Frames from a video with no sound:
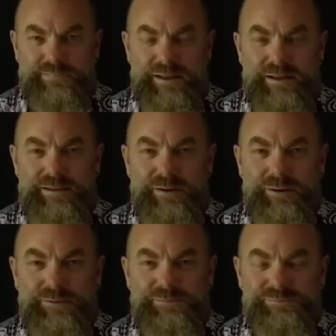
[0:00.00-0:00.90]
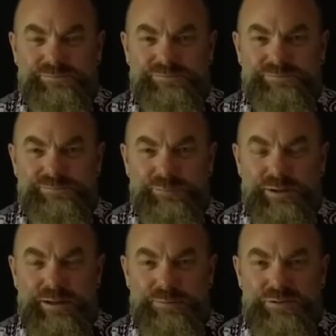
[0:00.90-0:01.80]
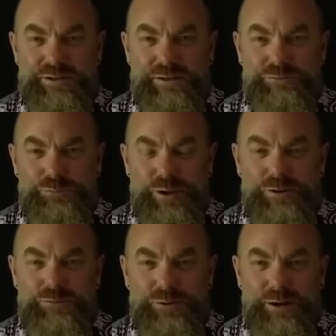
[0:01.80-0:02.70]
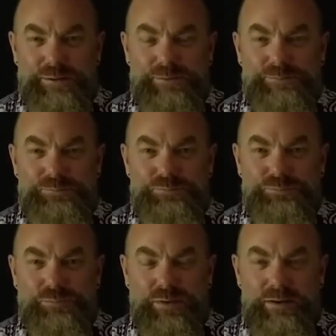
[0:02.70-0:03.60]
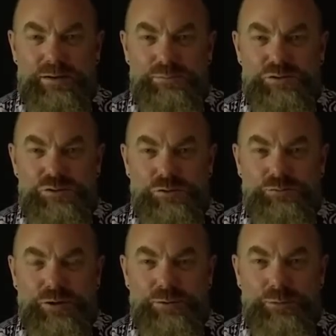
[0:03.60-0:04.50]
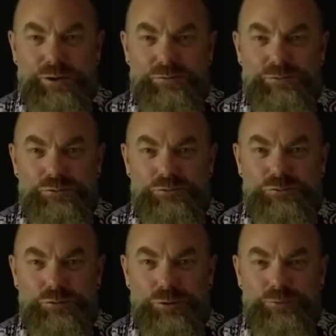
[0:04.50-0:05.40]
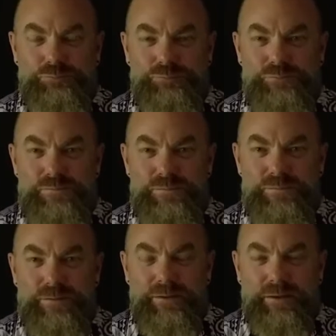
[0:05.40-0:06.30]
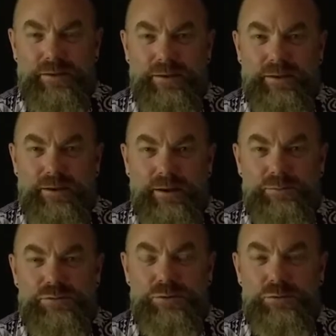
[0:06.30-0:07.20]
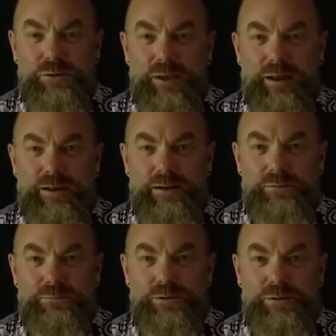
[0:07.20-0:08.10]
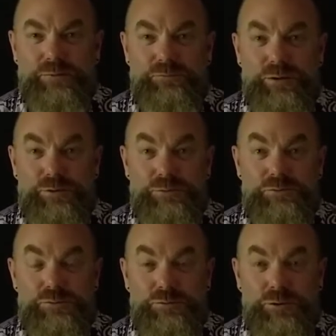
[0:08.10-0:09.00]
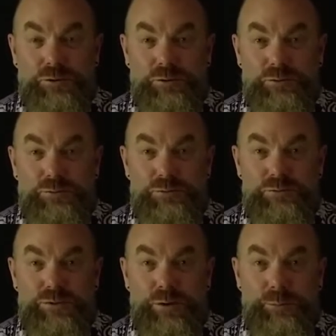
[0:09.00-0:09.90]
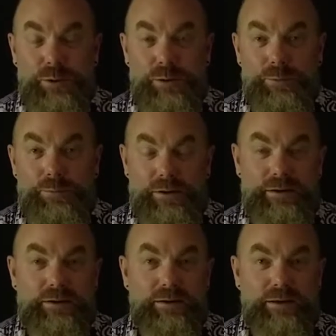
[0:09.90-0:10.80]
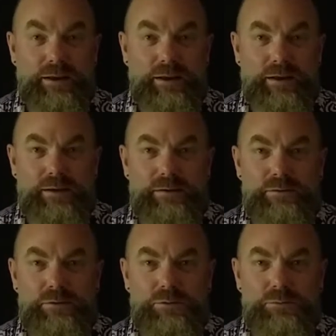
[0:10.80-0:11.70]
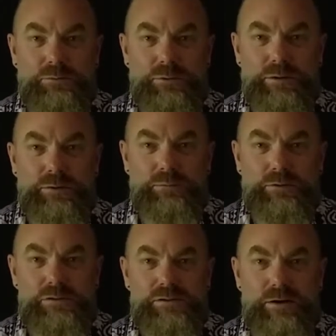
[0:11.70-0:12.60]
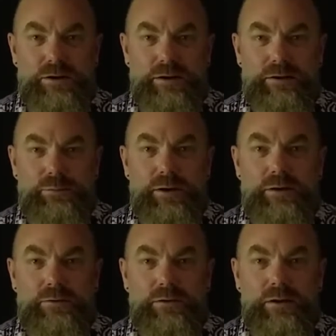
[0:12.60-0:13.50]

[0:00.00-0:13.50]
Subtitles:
Hi there, my name is Andrew McElrath, and I'm a certified biofield tuner. I was communicating with a fellow tuner who's a paramedic, and we were just talking about